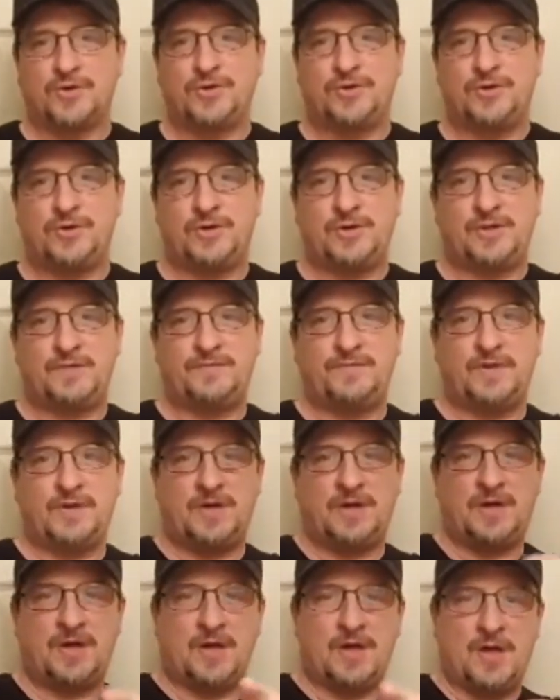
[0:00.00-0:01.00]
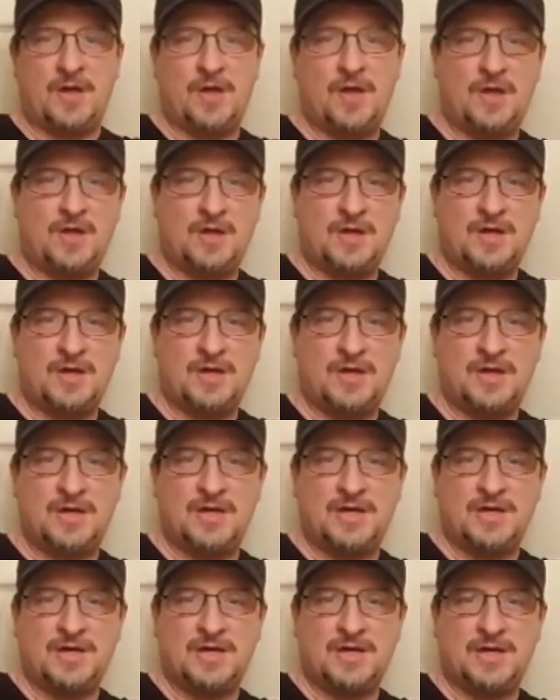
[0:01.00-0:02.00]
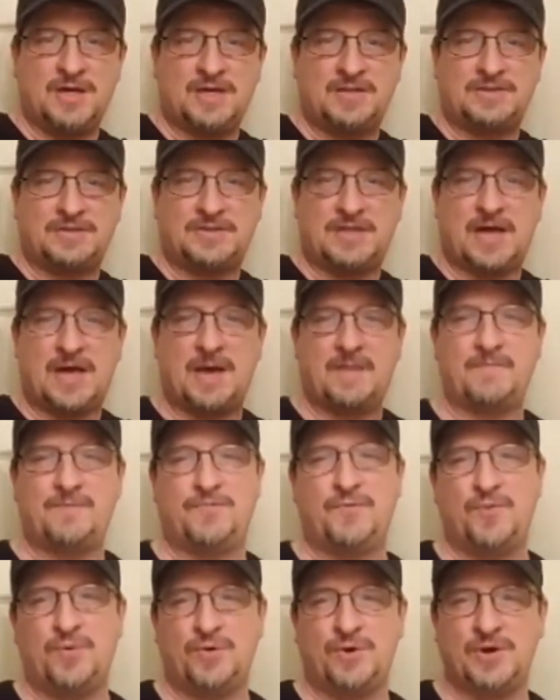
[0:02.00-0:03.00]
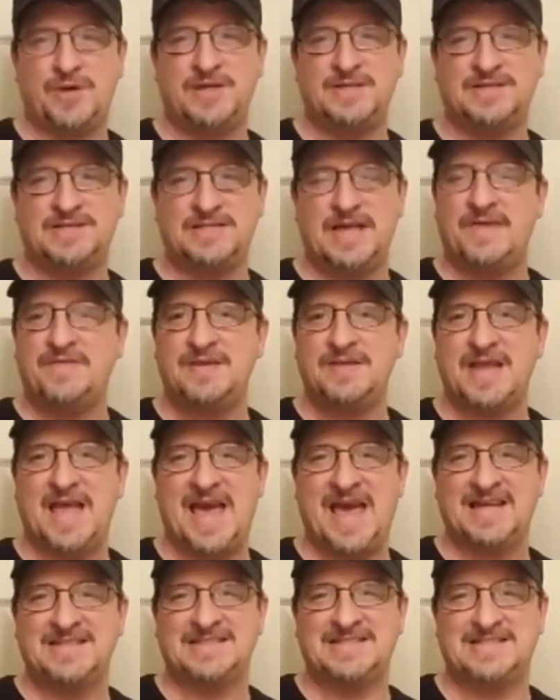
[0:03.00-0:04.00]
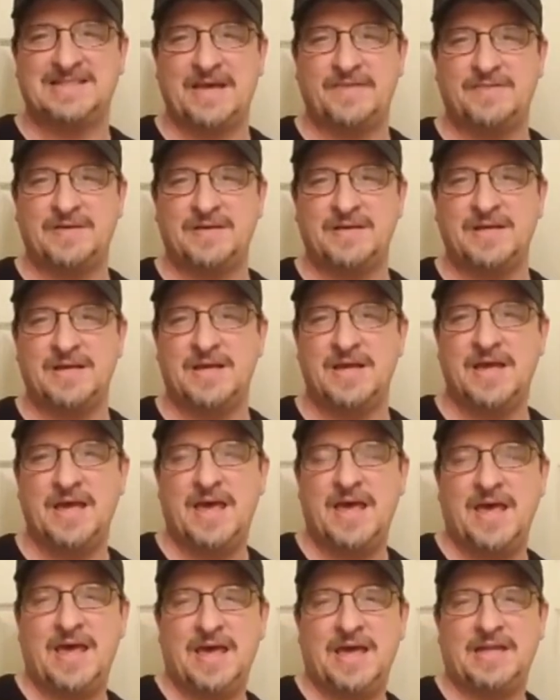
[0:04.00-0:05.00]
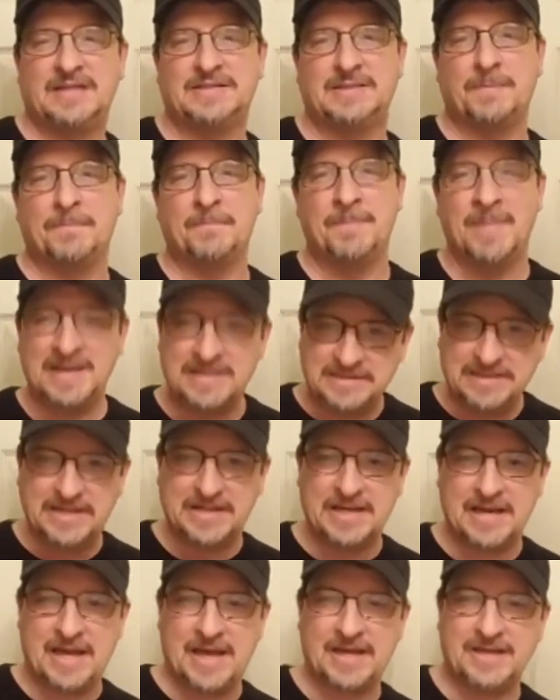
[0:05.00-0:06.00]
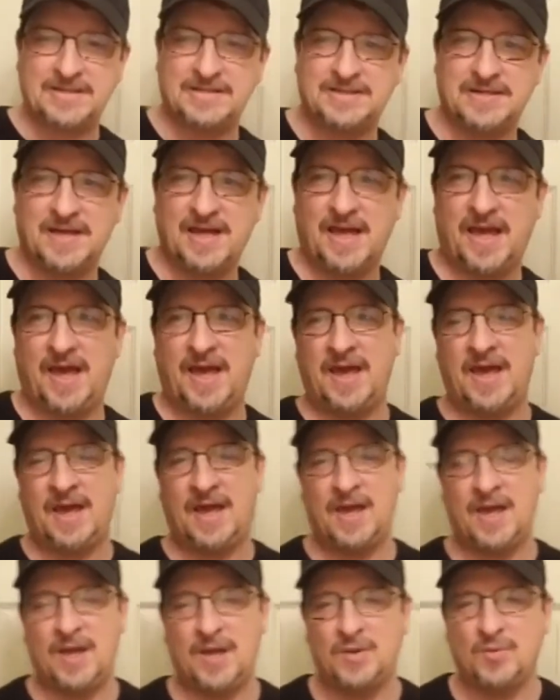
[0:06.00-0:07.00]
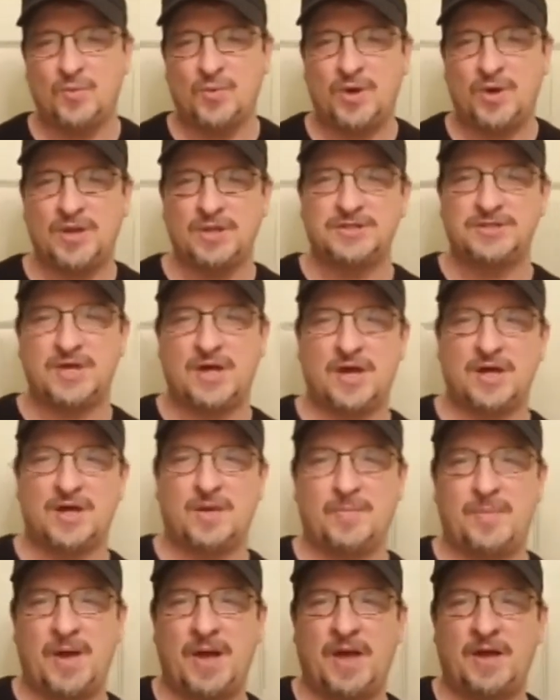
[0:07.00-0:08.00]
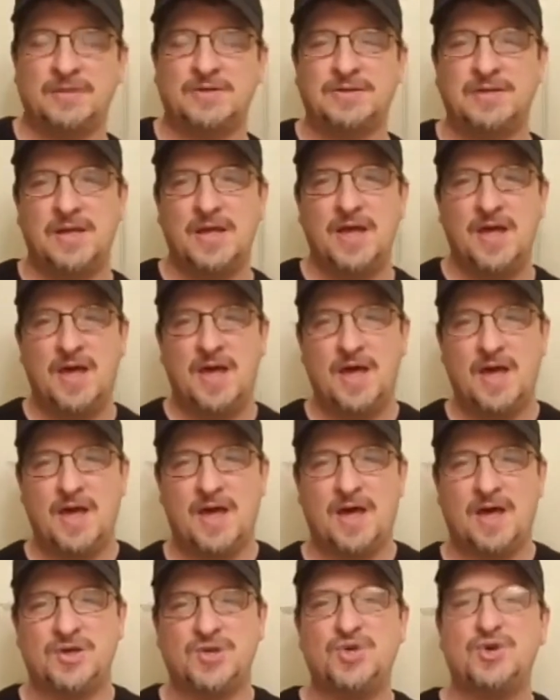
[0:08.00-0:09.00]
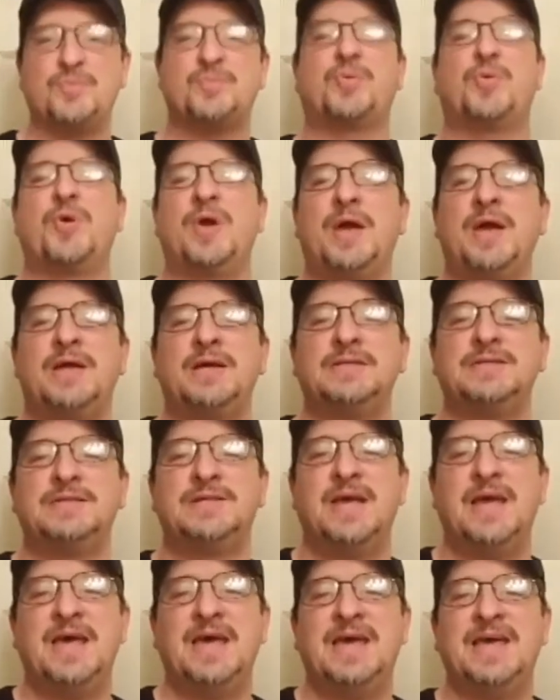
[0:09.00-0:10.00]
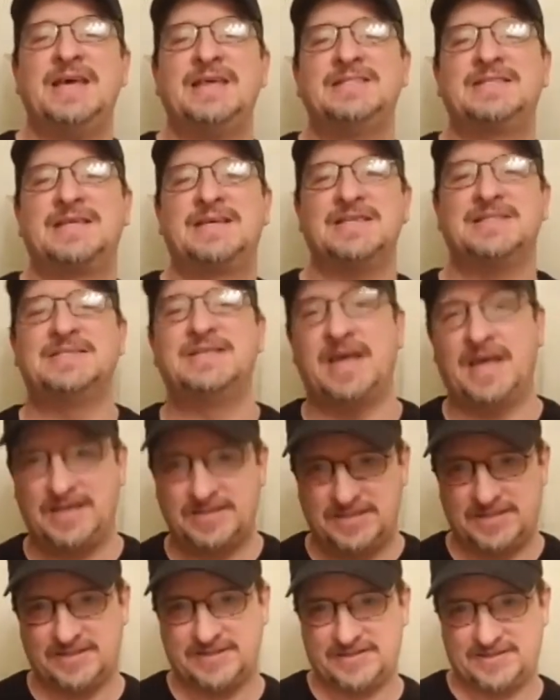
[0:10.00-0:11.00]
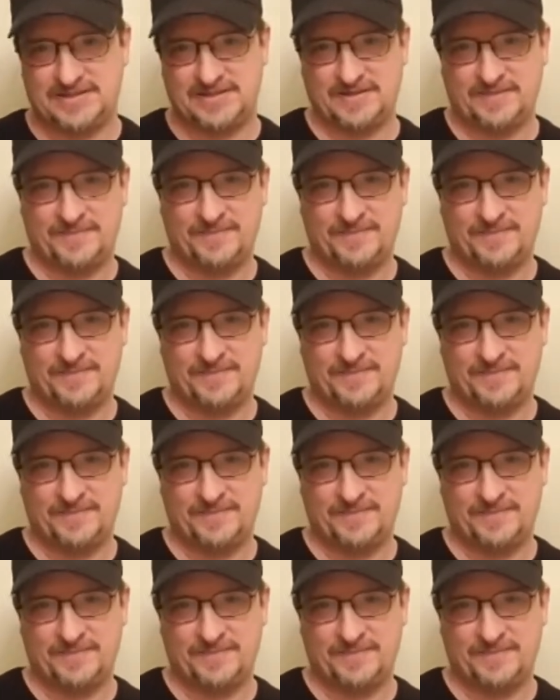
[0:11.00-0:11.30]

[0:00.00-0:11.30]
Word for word: Good evening. It's time for 7 at 7. It's Monday night, and we're going to talk about uh, your praise is contagious.